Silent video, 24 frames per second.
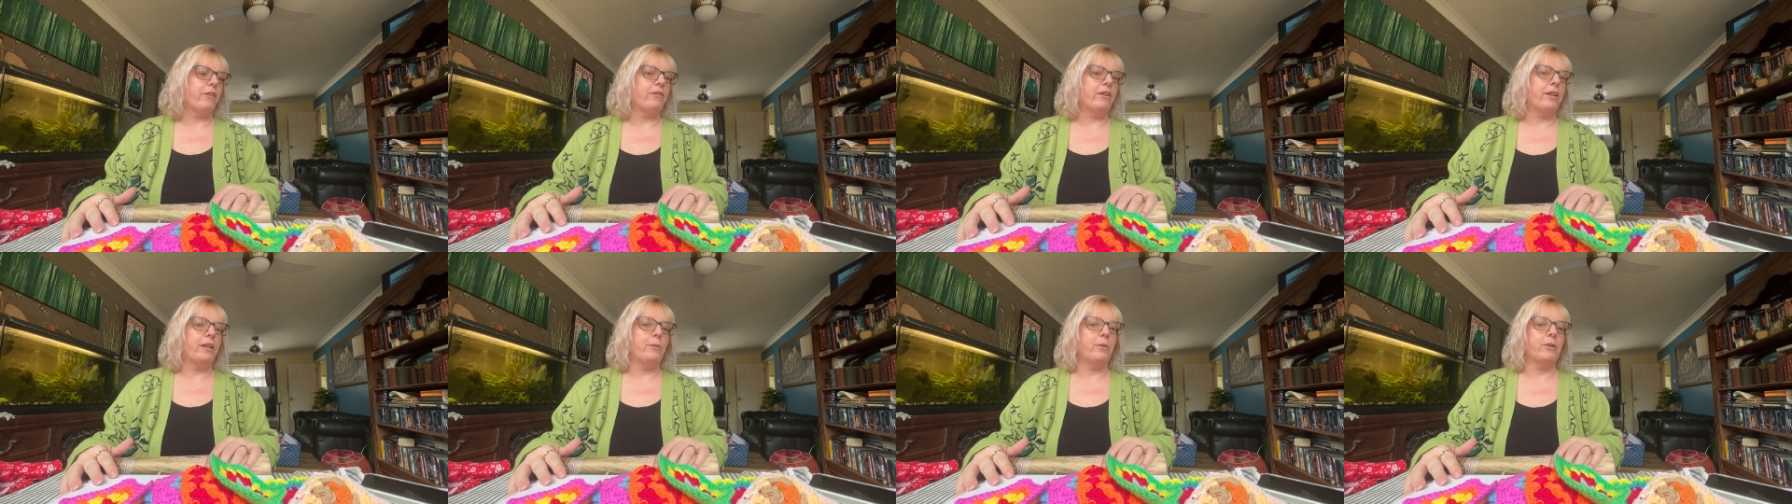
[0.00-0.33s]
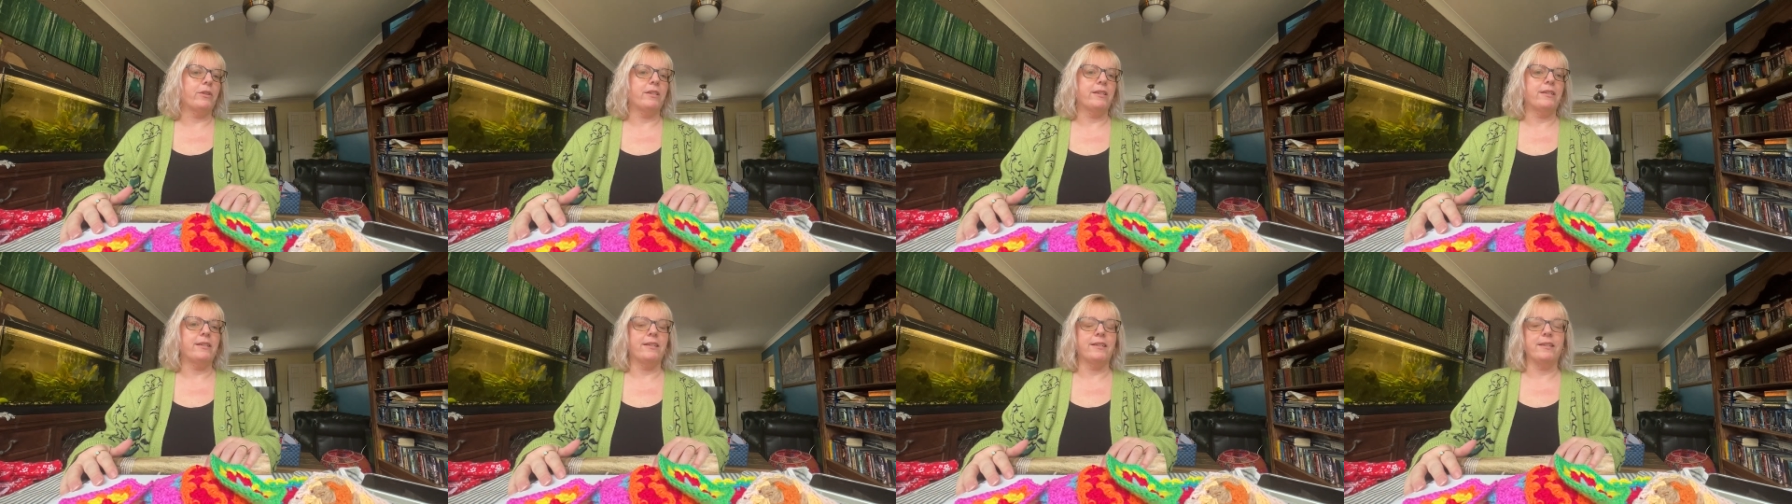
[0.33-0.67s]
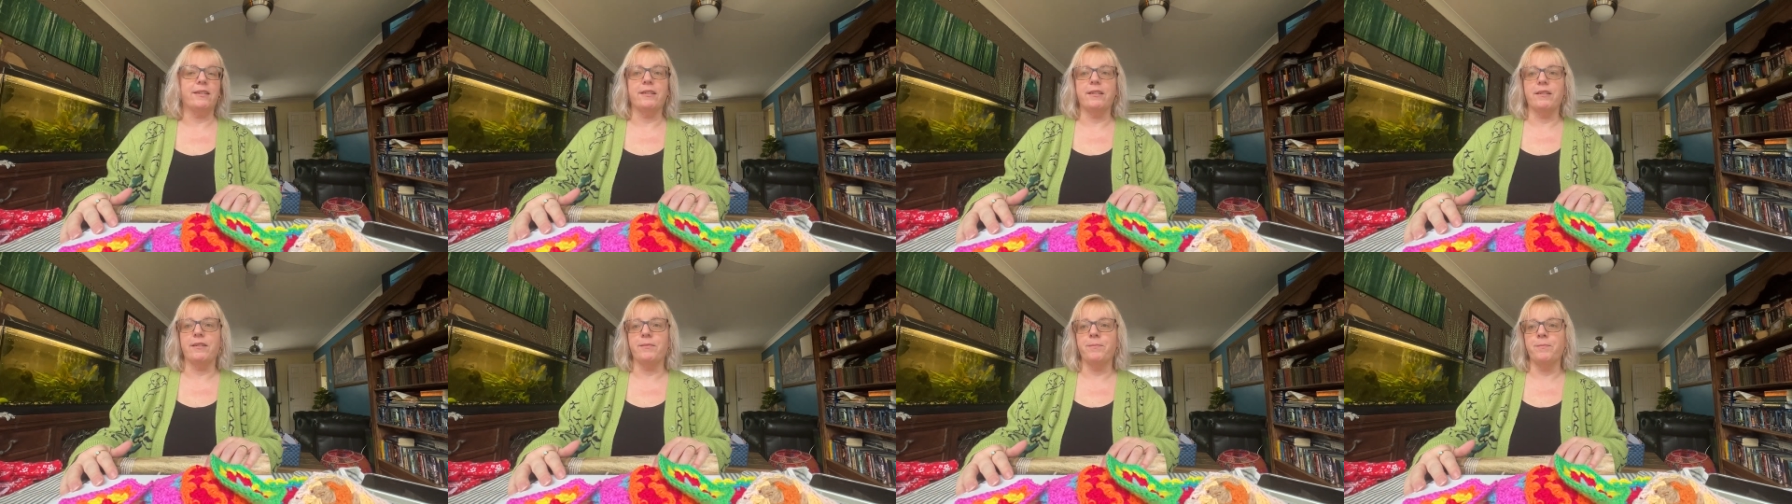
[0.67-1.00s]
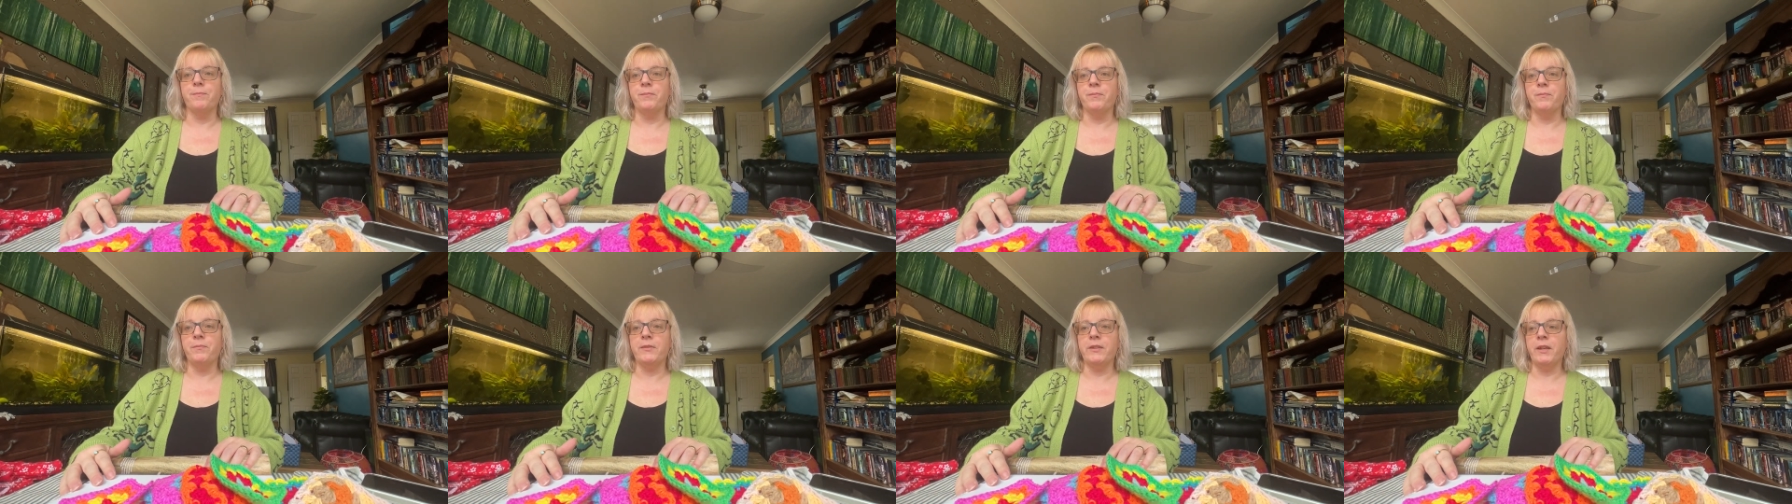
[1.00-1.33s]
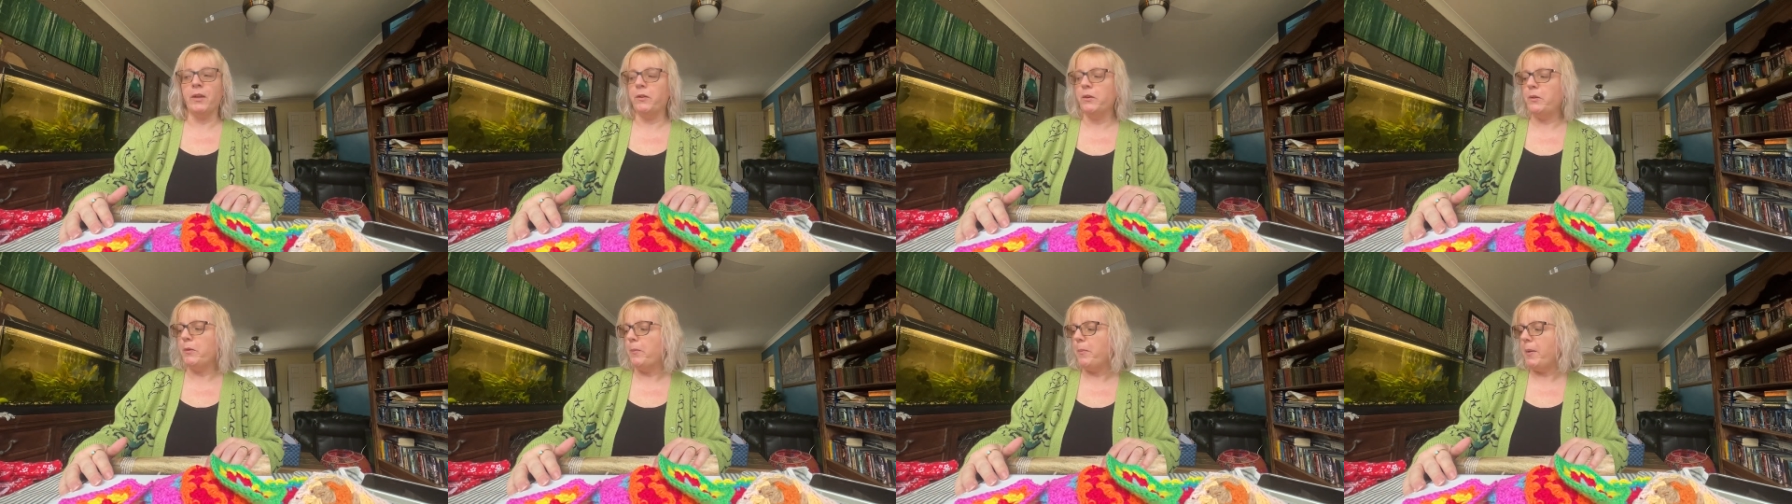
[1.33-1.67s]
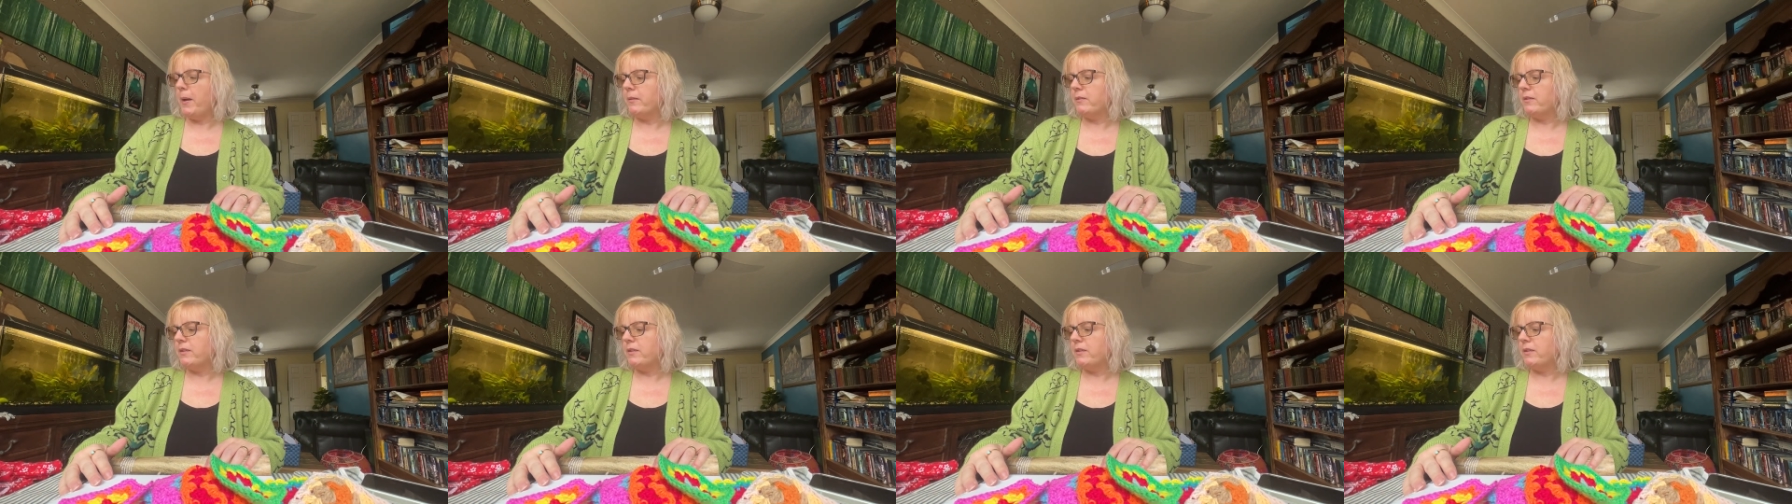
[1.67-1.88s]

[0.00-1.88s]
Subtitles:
really wanted to tell you about